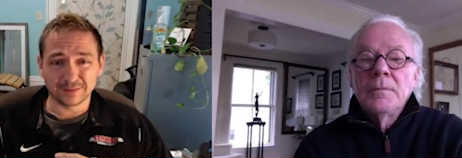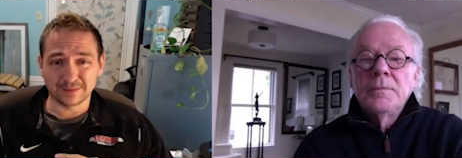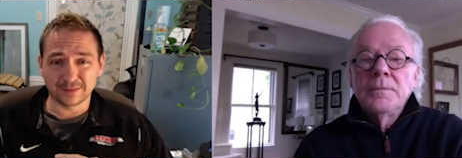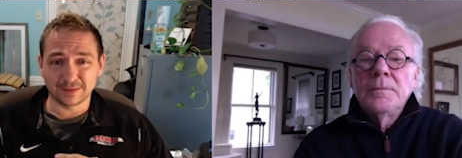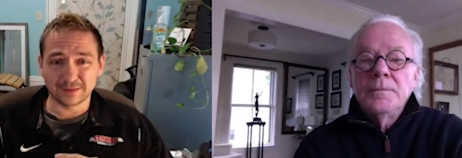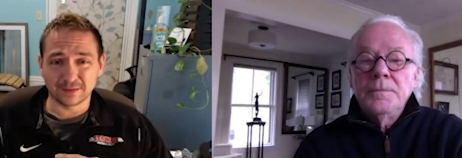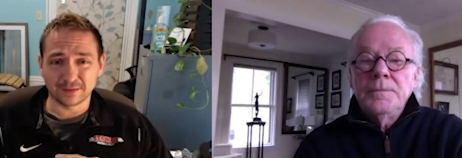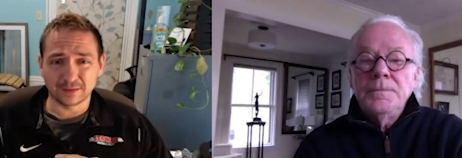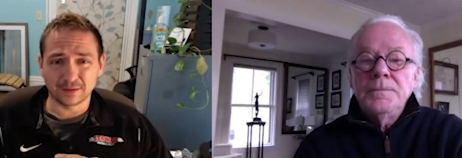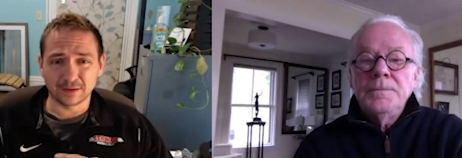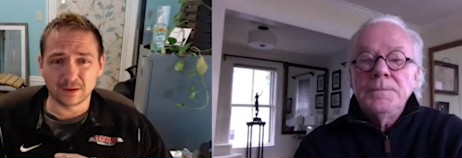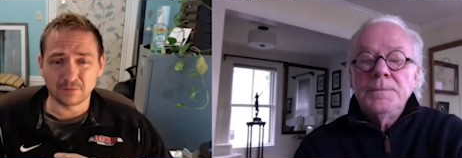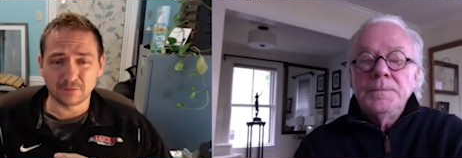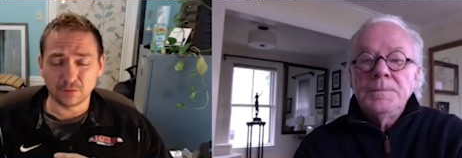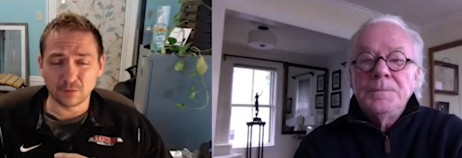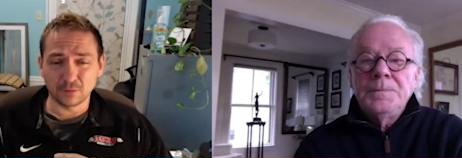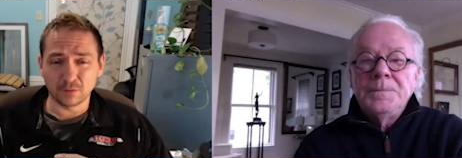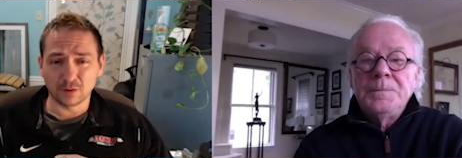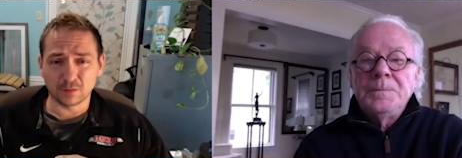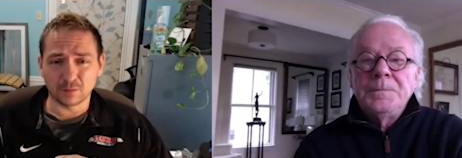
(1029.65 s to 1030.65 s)
Speaker 1: uh, a
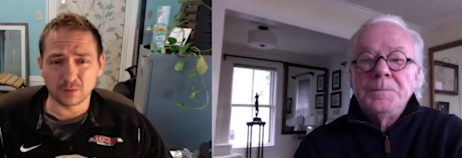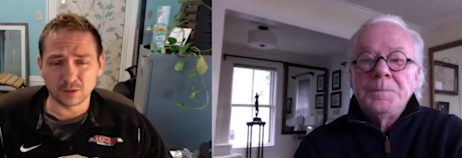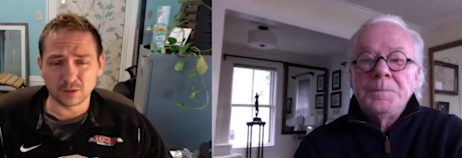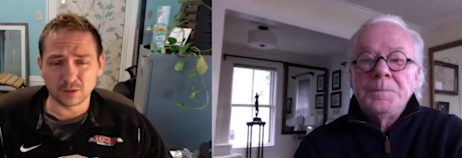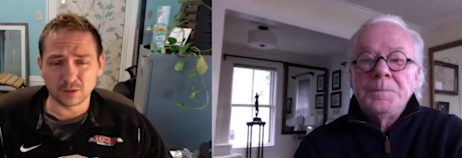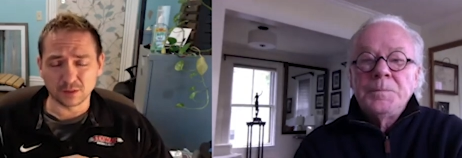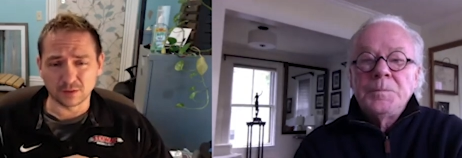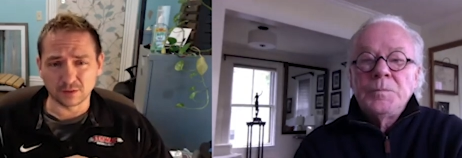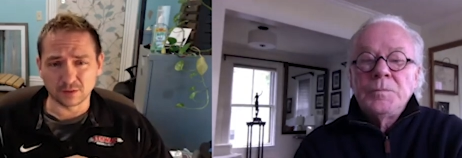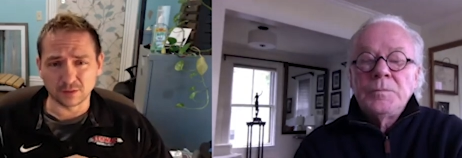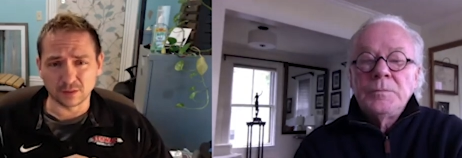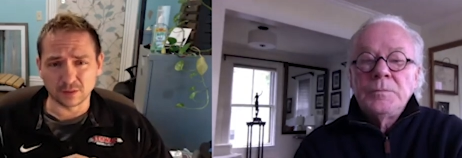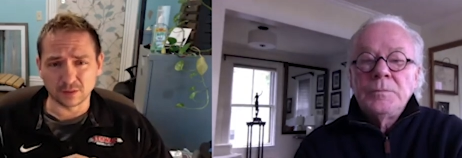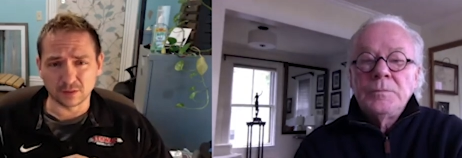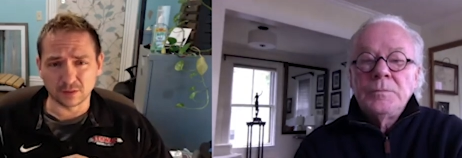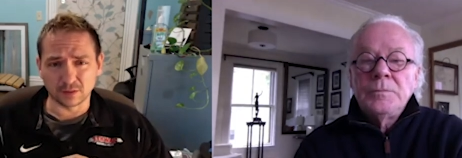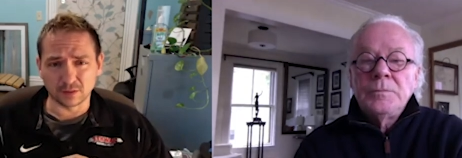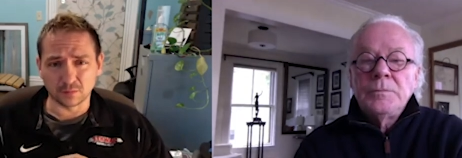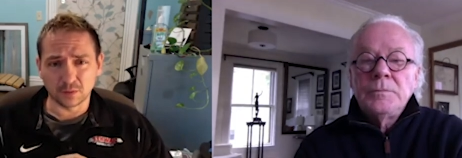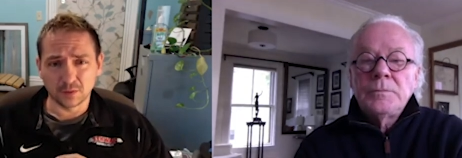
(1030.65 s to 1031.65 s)
few elements of our
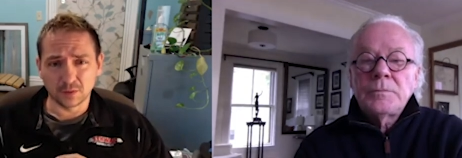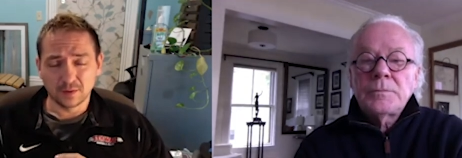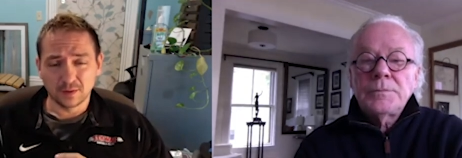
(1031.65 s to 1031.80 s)
system.